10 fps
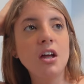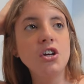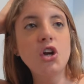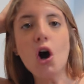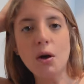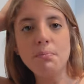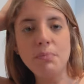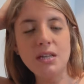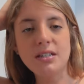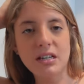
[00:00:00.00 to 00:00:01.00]
not
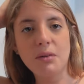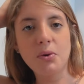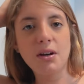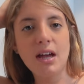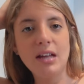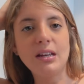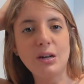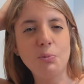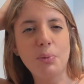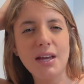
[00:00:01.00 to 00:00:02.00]
meet someone at the
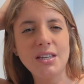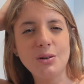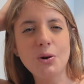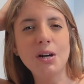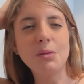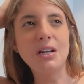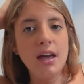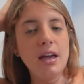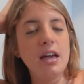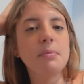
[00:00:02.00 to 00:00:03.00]
new place, you know what I mean?
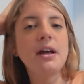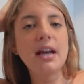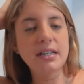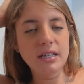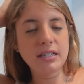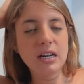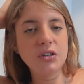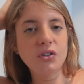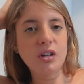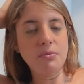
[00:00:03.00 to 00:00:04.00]
In my next
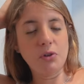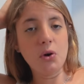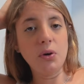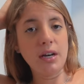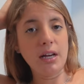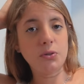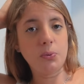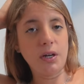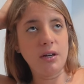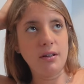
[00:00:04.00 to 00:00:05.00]
destination that I'm going next
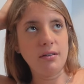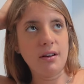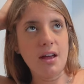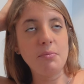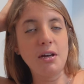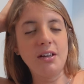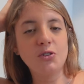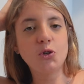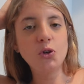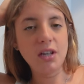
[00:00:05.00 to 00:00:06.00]
week,
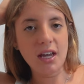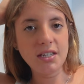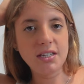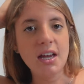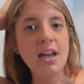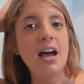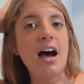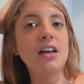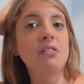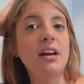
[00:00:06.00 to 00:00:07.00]
in 2 days,
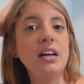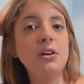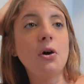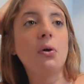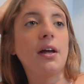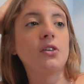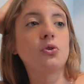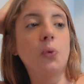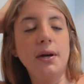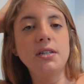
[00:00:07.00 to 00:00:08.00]
I already know
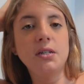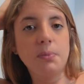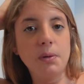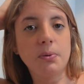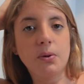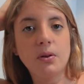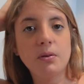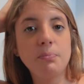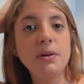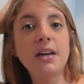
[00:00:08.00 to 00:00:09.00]
like 20 people
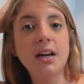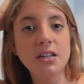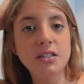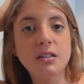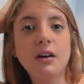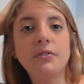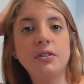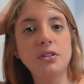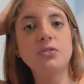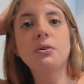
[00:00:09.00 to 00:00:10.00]
because of the
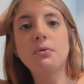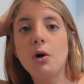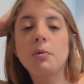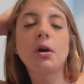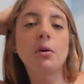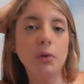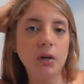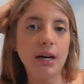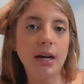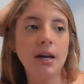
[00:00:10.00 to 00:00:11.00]
digital nomad
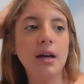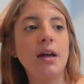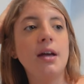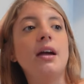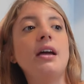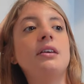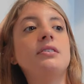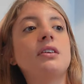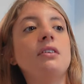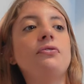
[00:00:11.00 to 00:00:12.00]
community.
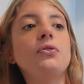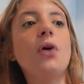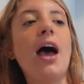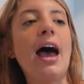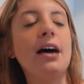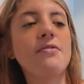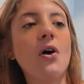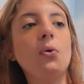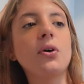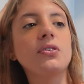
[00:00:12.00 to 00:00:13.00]
And if you have
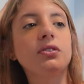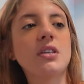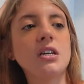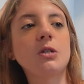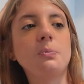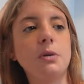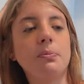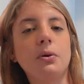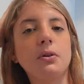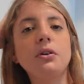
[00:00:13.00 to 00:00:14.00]
always these
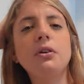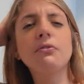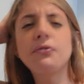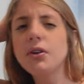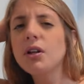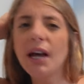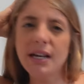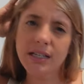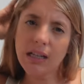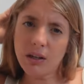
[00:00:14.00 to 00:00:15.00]
people, you don't feel
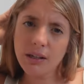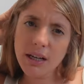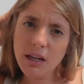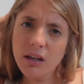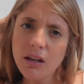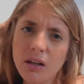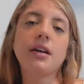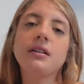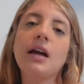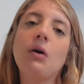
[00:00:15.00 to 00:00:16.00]
as lonely.
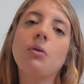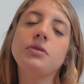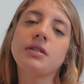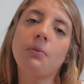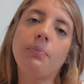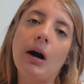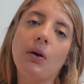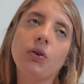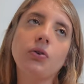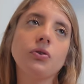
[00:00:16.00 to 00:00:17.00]
Now I'm in São
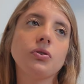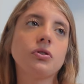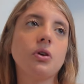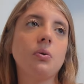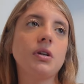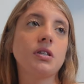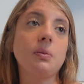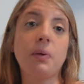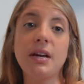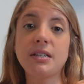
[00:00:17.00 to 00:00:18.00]
Paulo, so it's
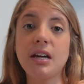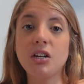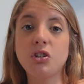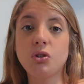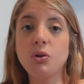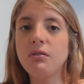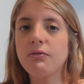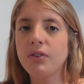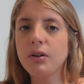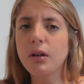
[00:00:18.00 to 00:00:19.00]
the place that I shouldn't
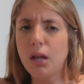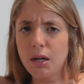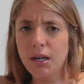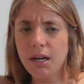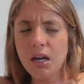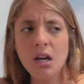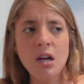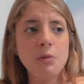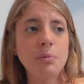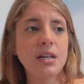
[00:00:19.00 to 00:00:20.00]
feel lonely,
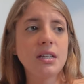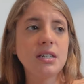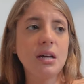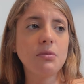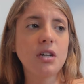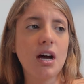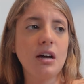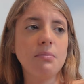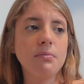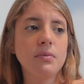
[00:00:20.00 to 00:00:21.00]
but at the same
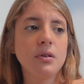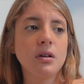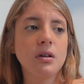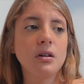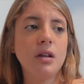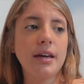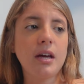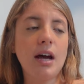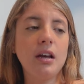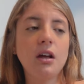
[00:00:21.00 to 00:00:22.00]
time,
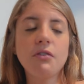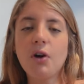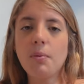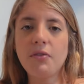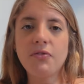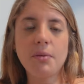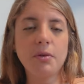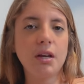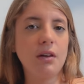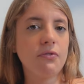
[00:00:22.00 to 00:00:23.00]
like, I love all my
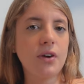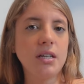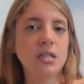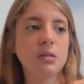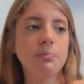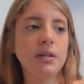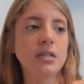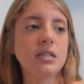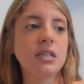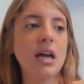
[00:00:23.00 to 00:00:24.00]
family and friends,
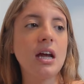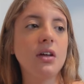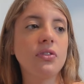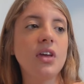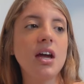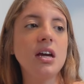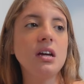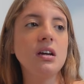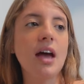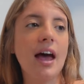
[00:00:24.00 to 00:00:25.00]
but
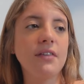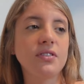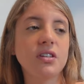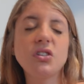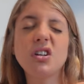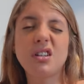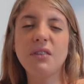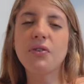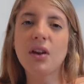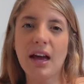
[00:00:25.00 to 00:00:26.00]
they have such a
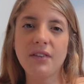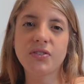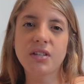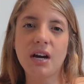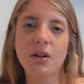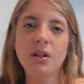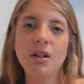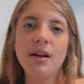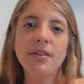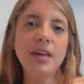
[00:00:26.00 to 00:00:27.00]
different
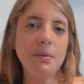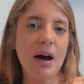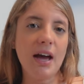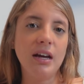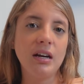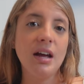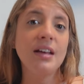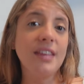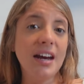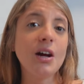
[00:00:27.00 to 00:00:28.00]
lifestyle than mine
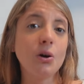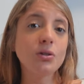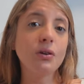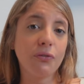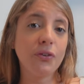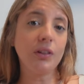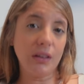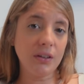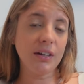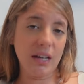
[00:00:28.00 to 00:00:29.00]
that I also feel
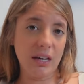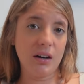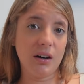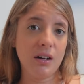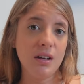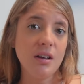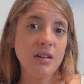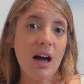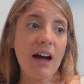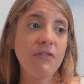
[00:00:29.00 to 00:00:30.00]
lonely here.
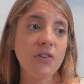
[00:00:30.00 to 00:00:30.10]
I